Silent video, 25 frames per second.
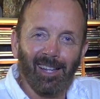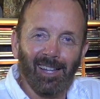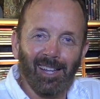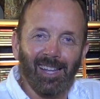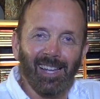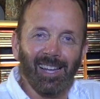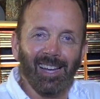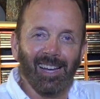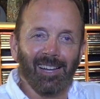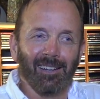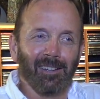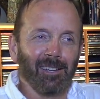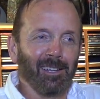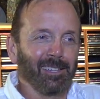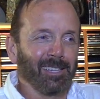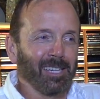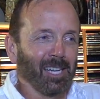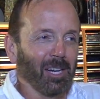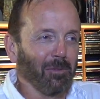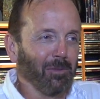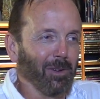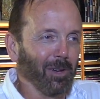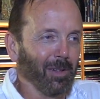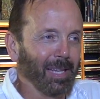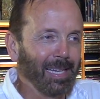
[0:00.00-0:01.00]
Yeah,
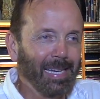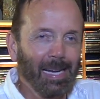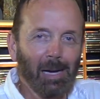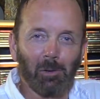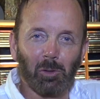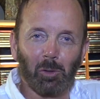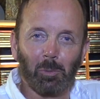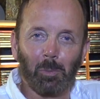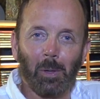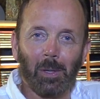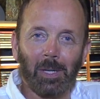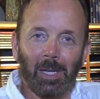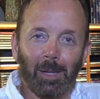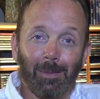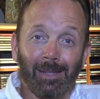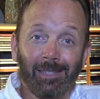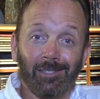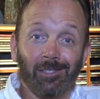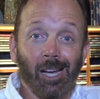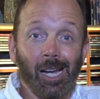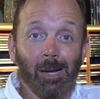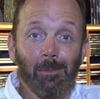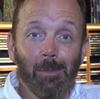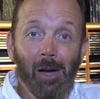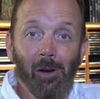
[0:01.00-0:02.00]
kind of felt like I was putting them in
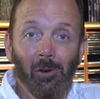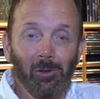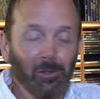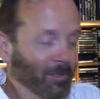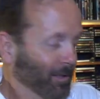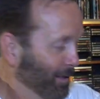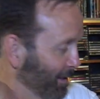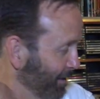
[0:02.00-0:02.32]
timeout.